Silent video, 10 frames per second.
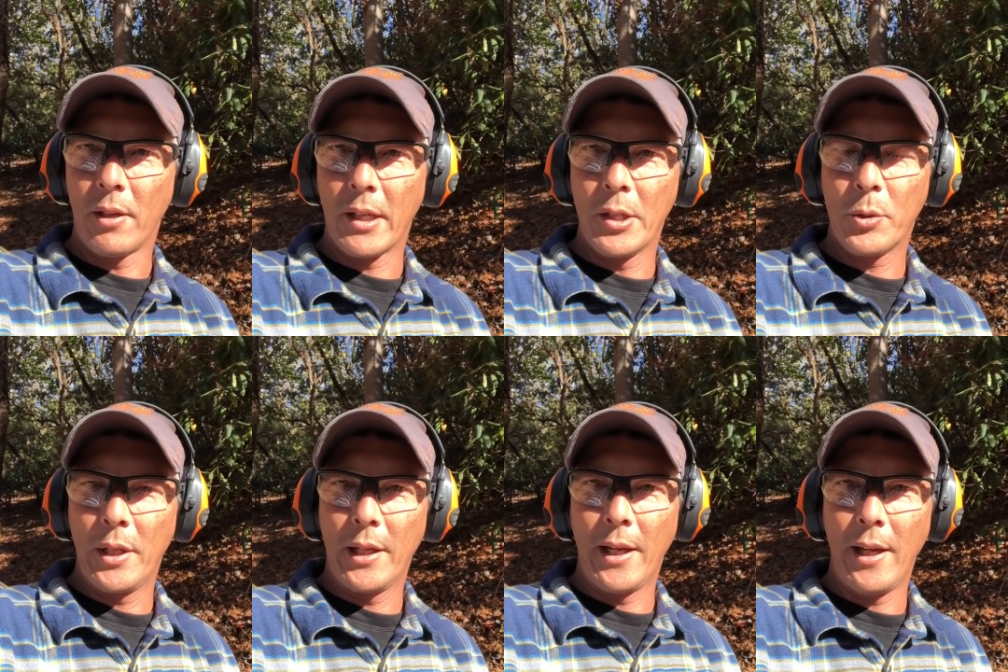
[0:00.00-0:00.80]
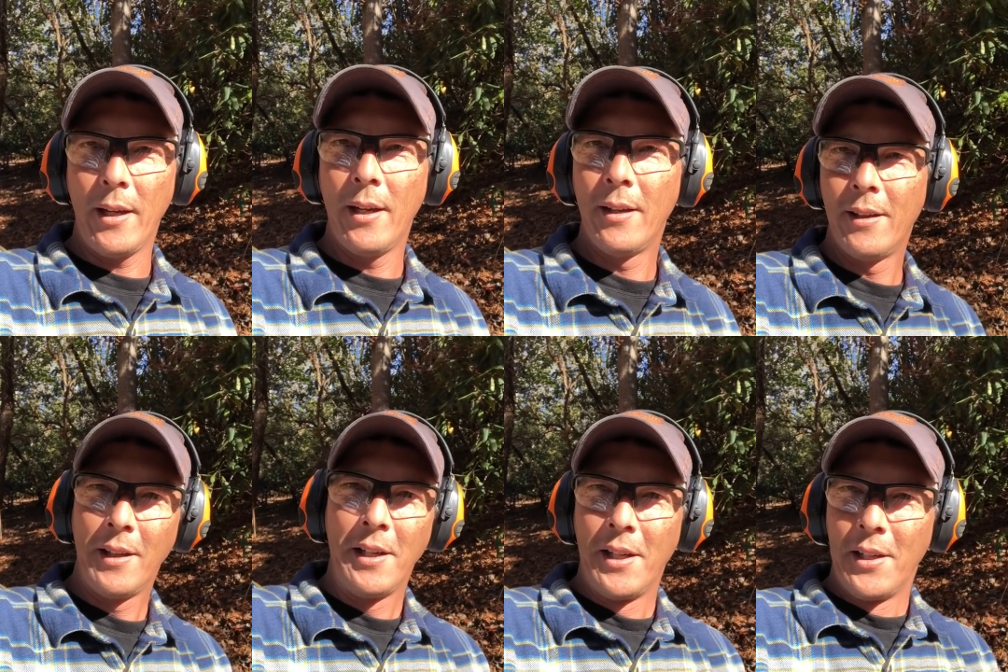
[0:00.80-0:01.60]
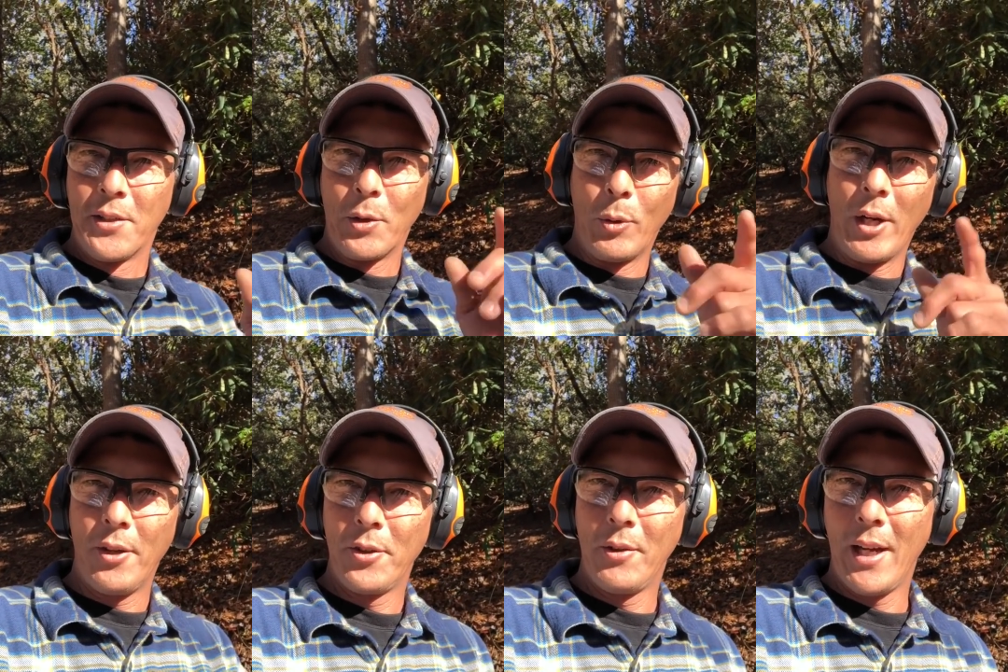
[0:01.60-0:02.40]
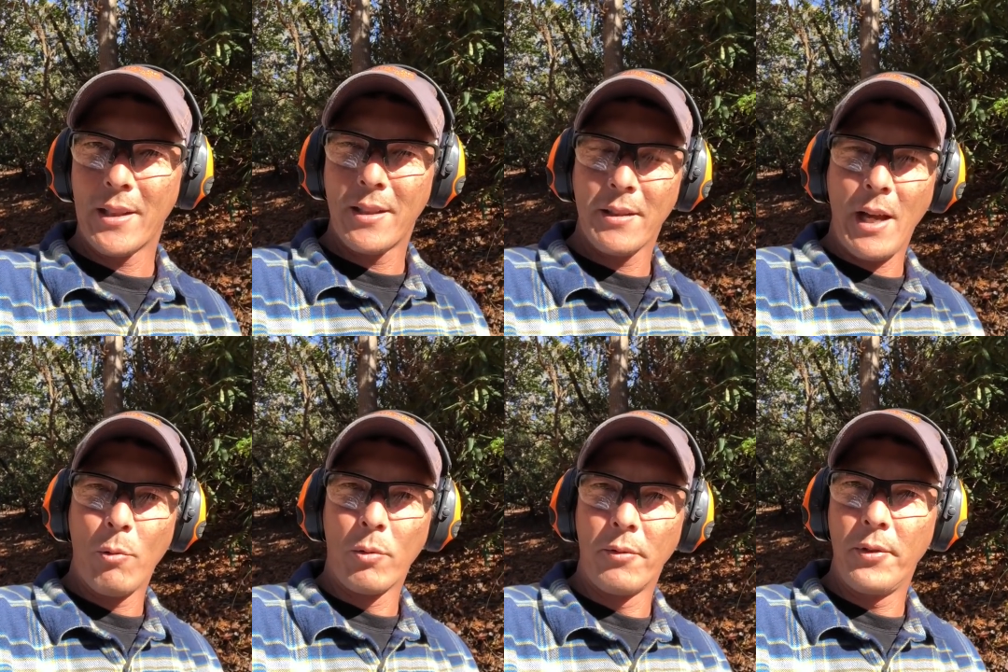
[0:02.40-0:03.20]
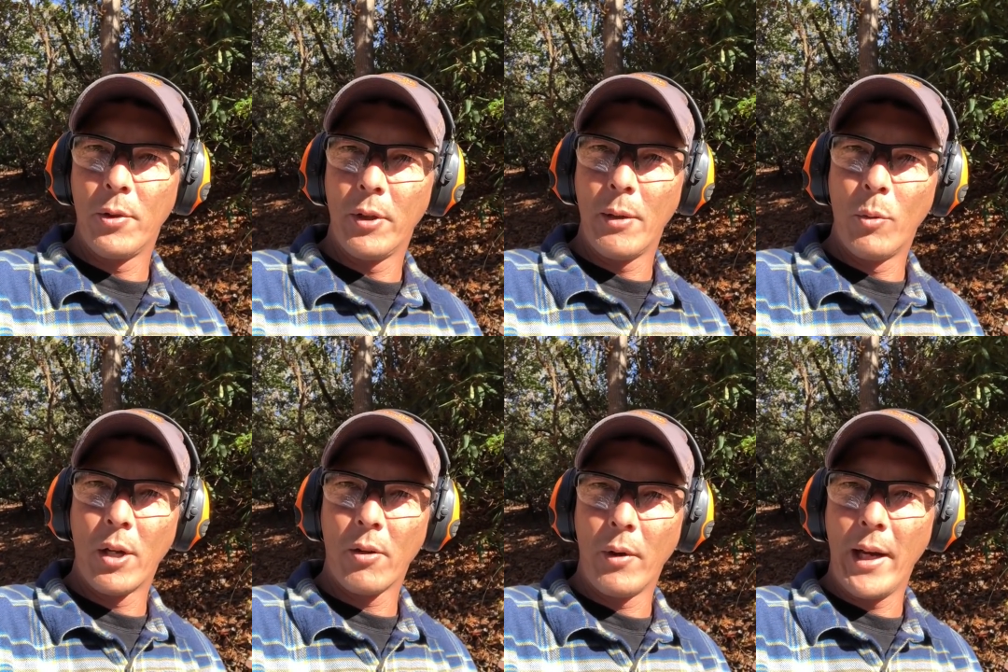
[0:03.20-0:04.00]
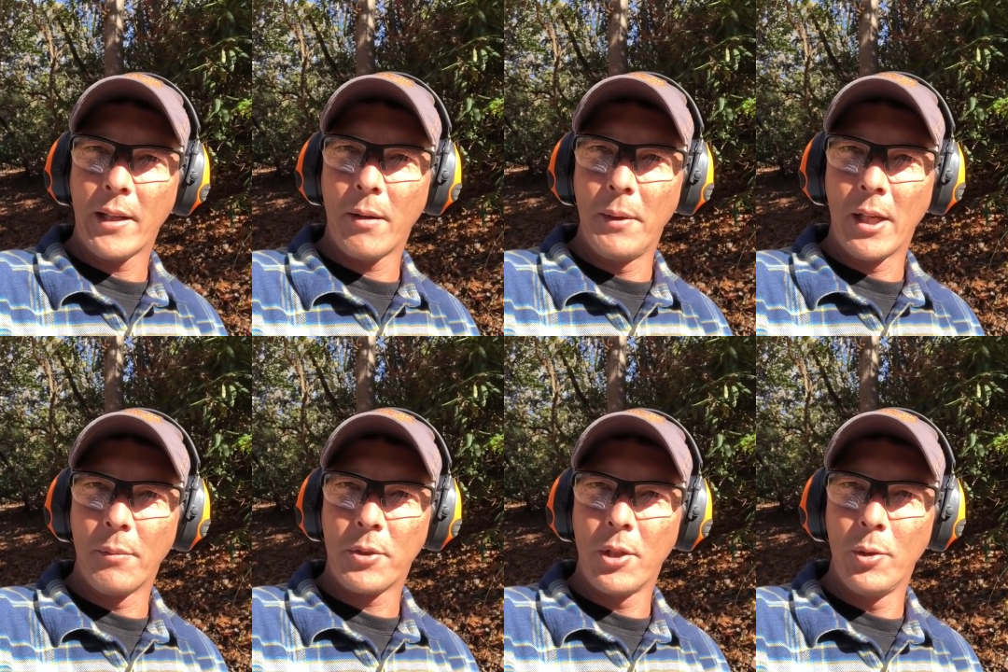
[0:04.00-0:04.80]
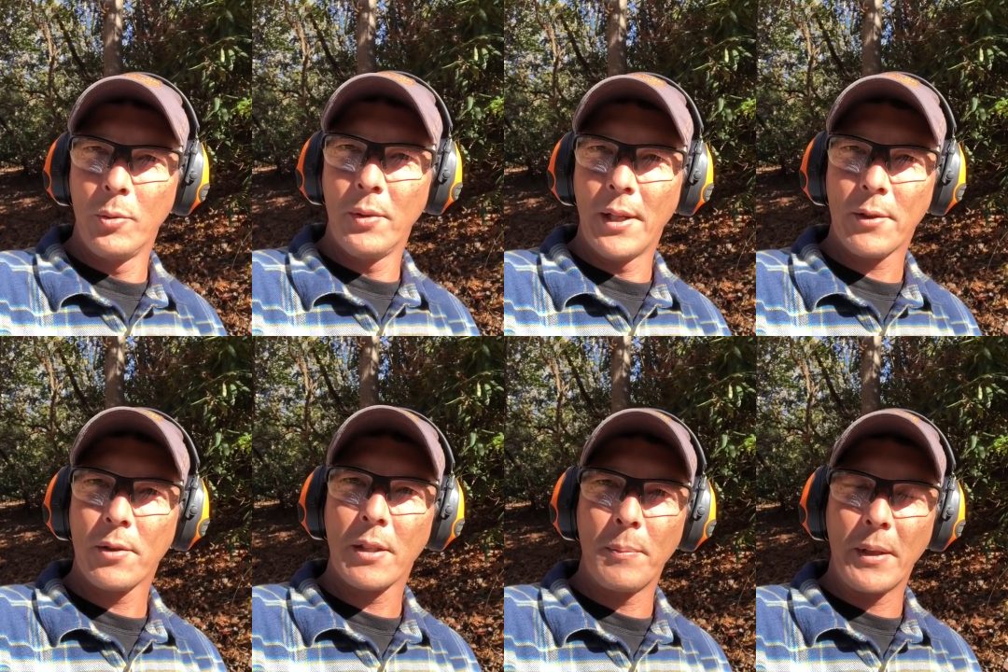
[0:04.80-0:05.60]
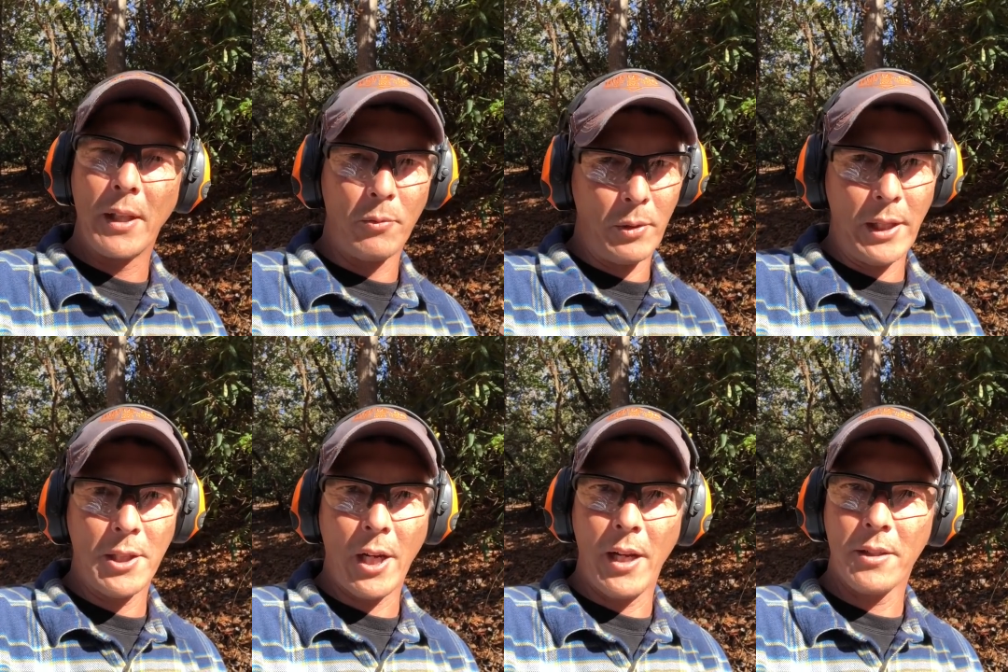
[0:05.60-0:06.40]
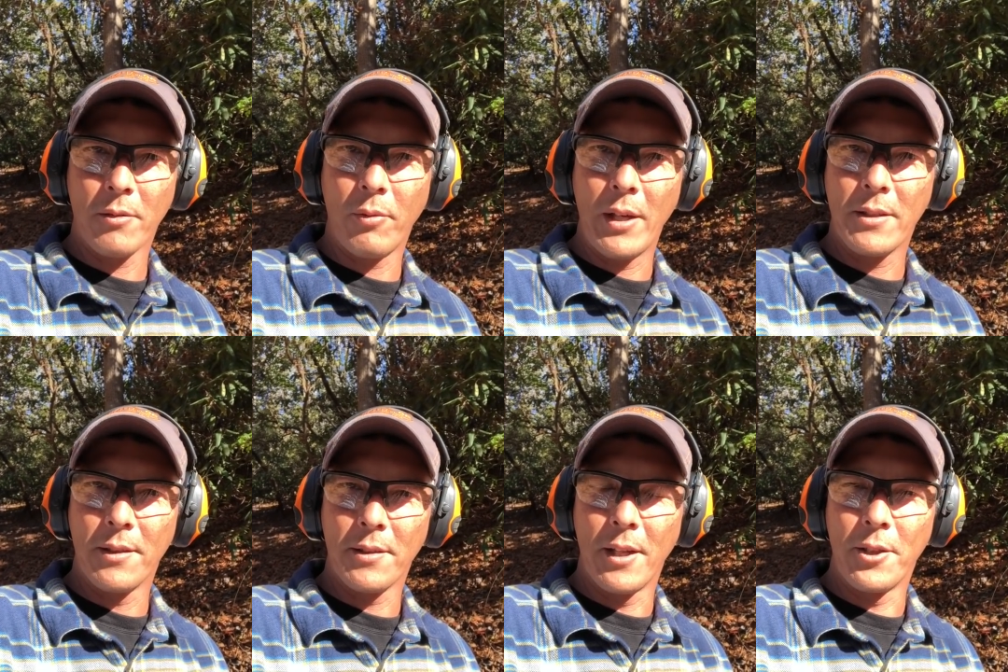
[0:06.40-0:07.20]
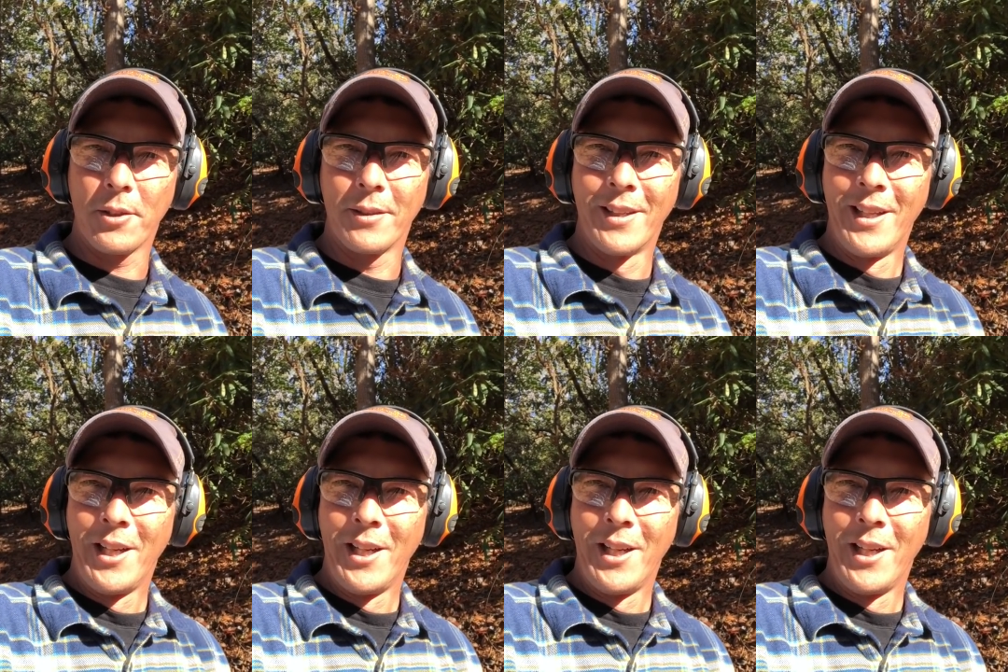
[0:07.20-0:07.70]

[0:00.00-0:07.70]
in our country today. So what I'll do next is I'll review an M1 Garand coming up soon. That's something that really changed the face of this nation.